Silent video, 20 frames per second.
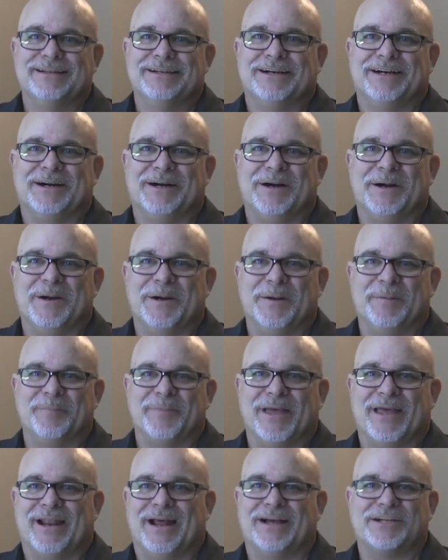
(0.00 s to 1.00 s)

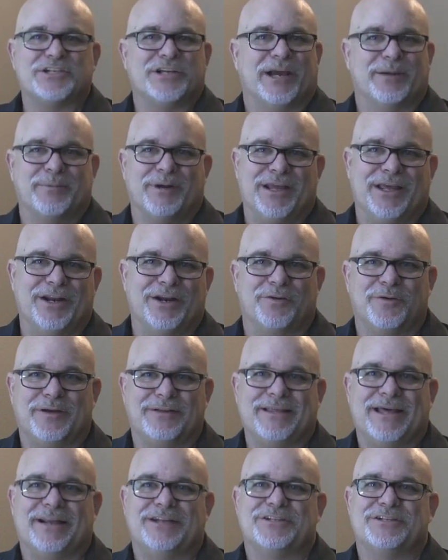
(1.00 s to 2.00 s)
And actually, I'm going to
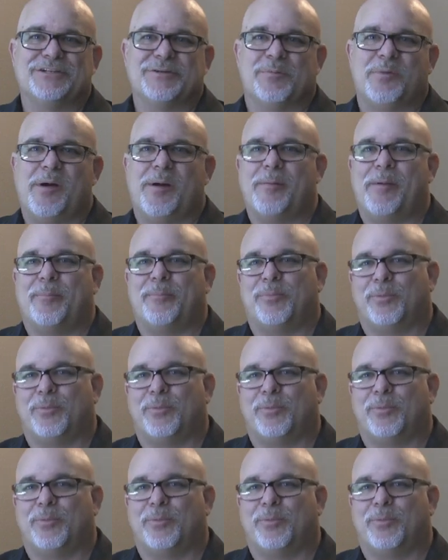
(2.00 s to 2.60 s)
integrate that into some of